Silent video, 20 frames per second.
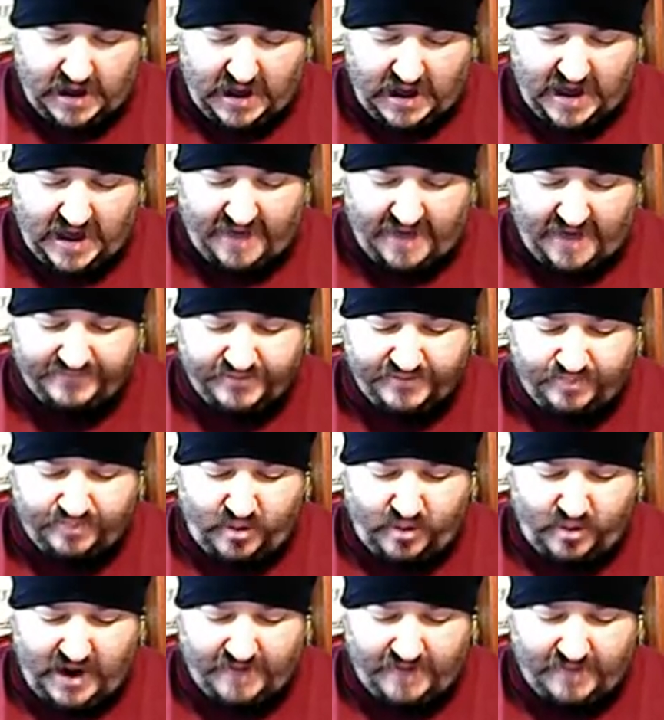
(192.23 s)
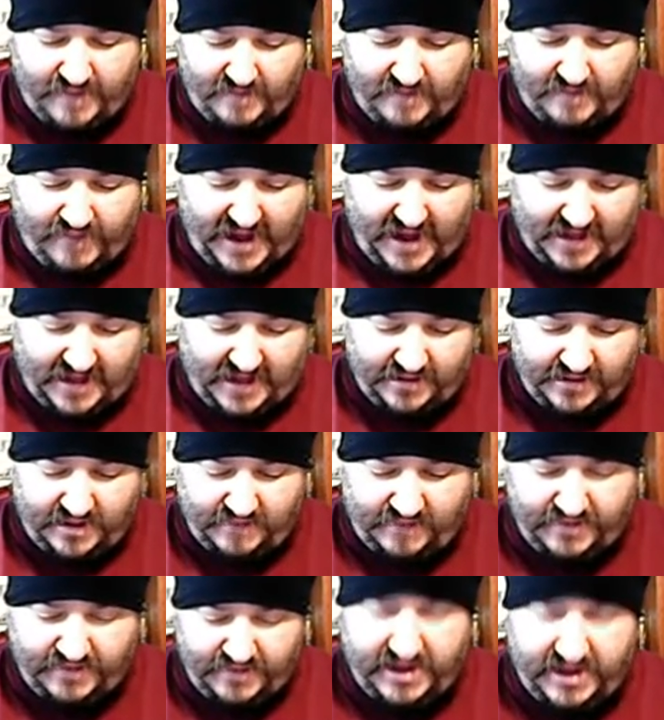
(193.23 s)
have to pride my palate
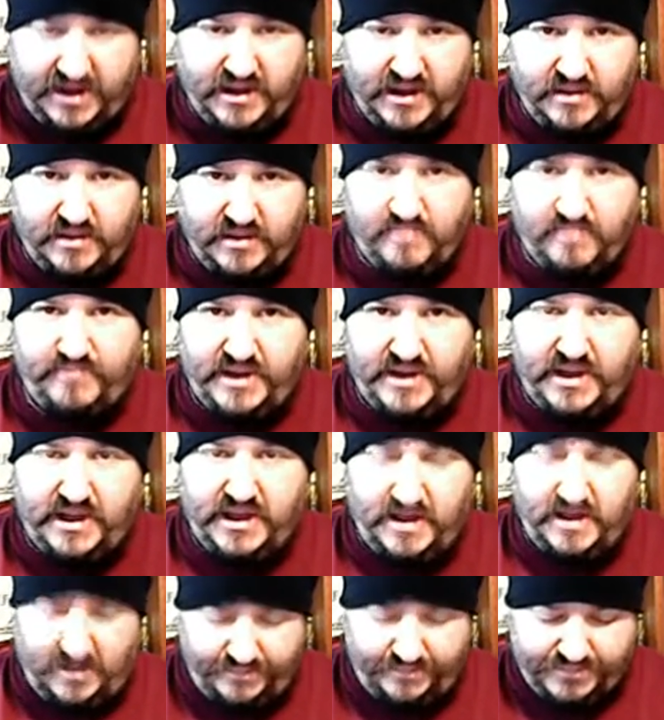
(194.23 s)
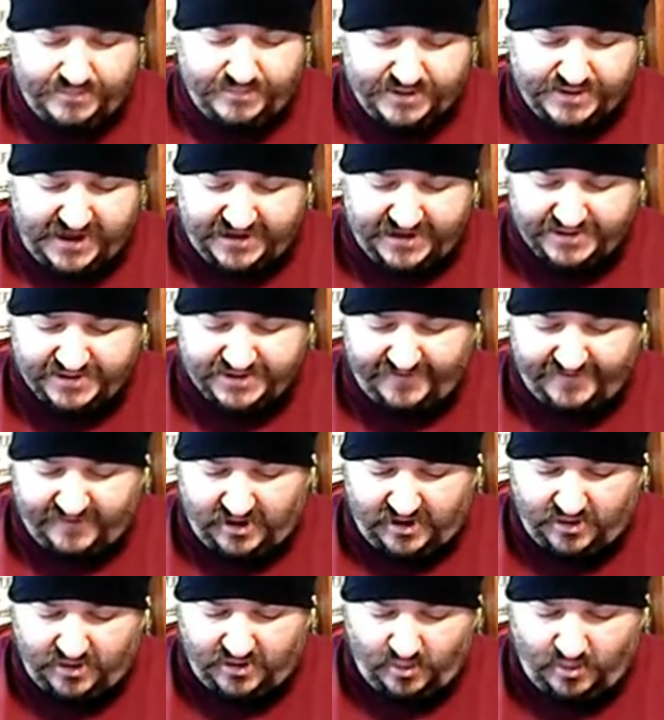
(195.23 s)
on being picking up taste
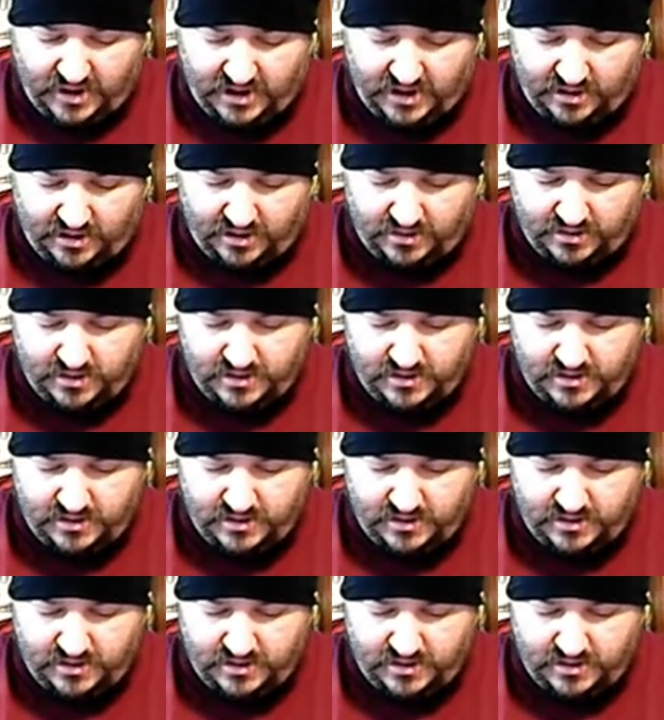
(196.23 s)
very well.